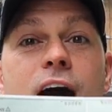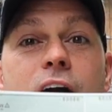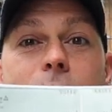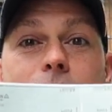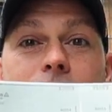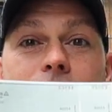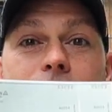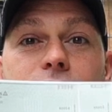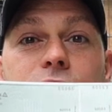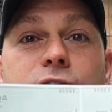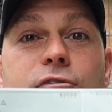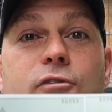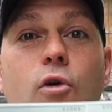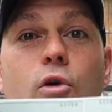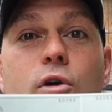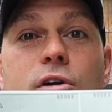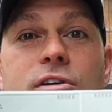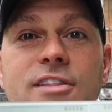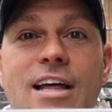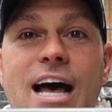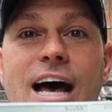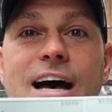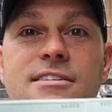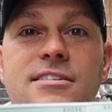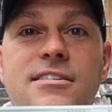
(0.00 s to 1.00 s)
about
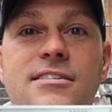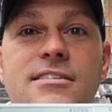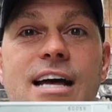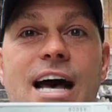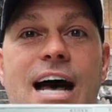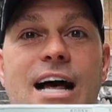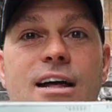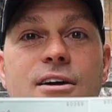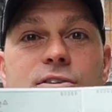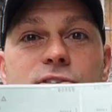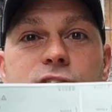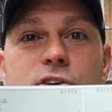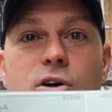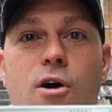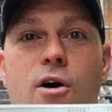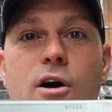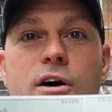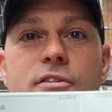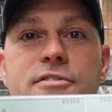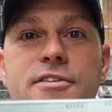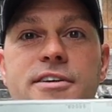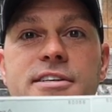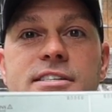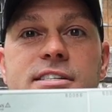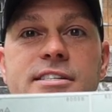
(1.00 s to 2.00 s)
$4,000
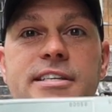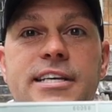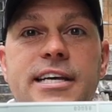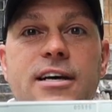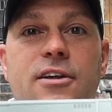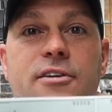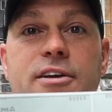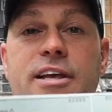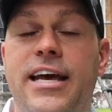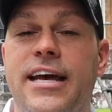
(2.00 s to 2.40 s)
on this deal.